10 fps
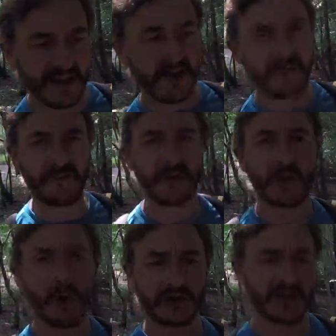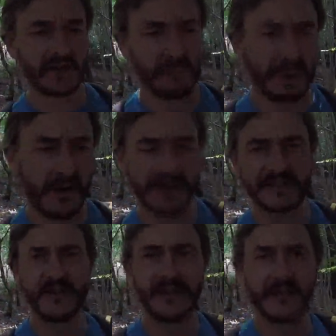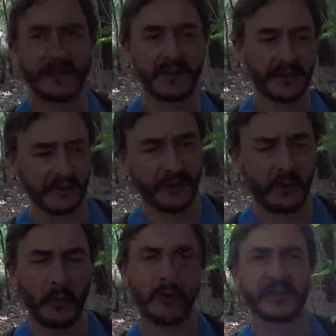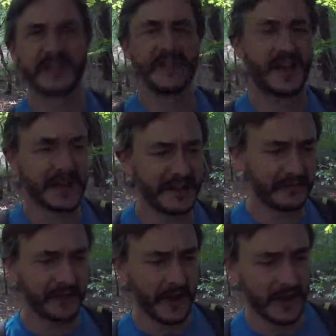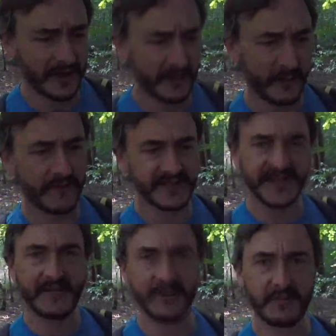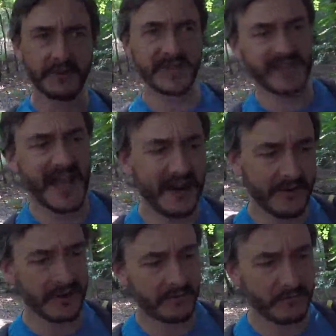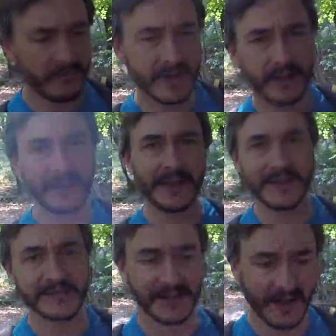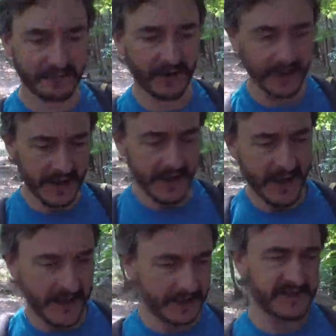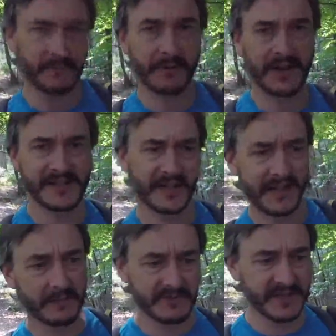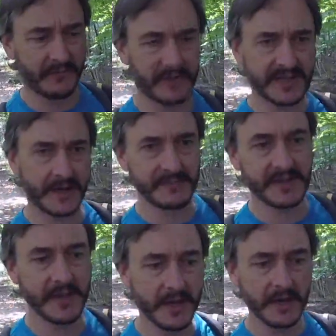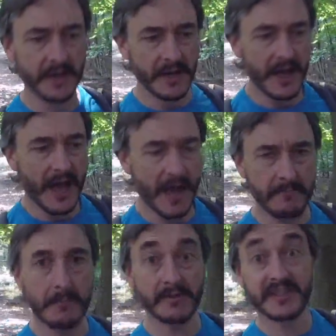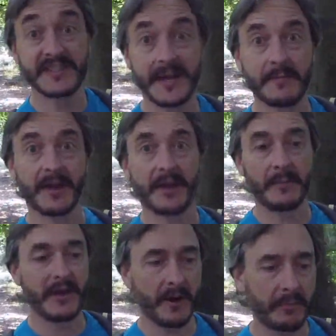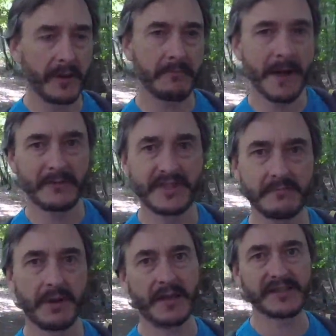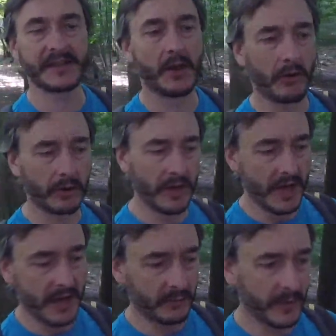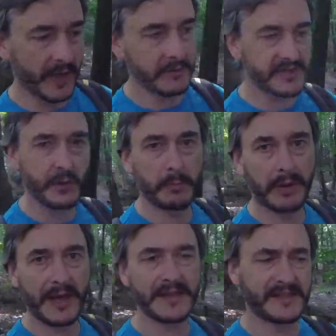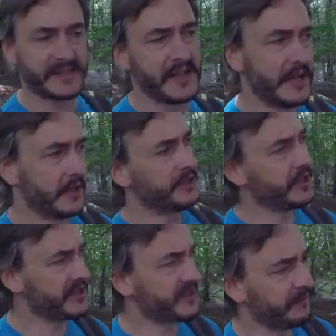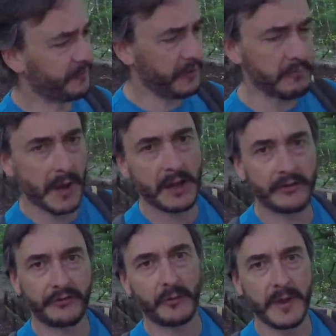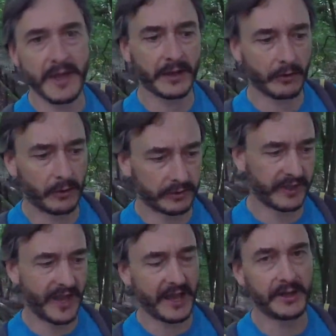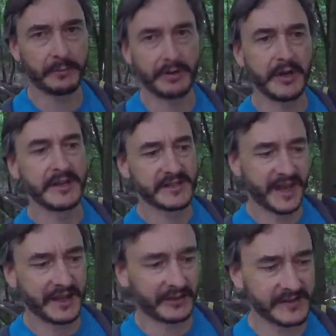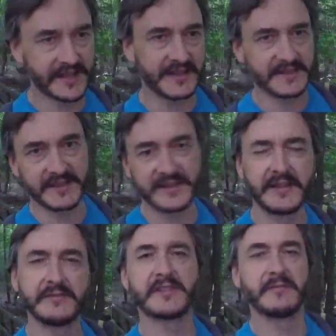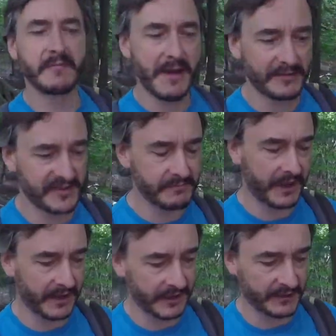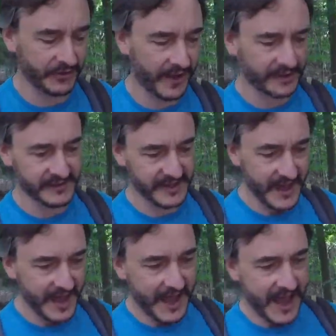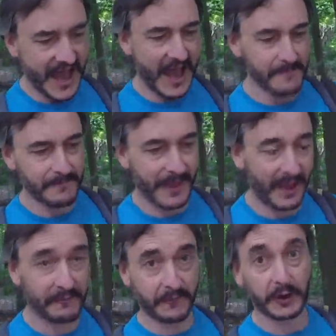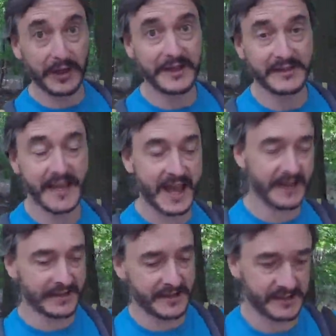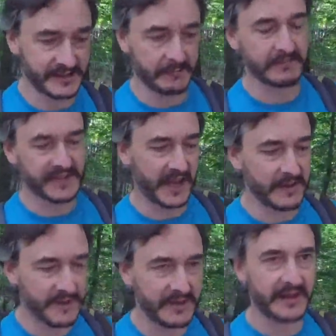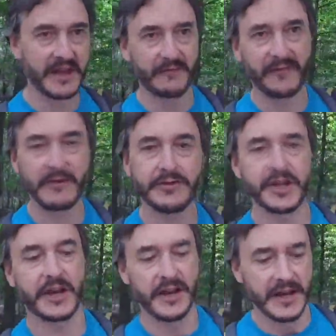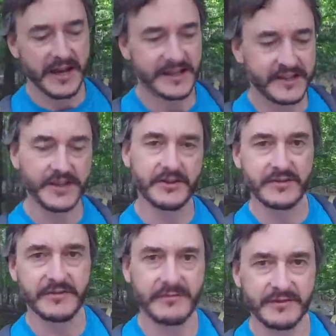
a forgotten part of England on the wrong side of the River Severn, but this area really is lovely, and it's a place I come several times a year. Most of the time that I come here, I bring mountain bikes along, and we go to a place just a few miles from here called Canop Cycle Centre to do some of the mountain biking trails. I fully intend sometime in the near future to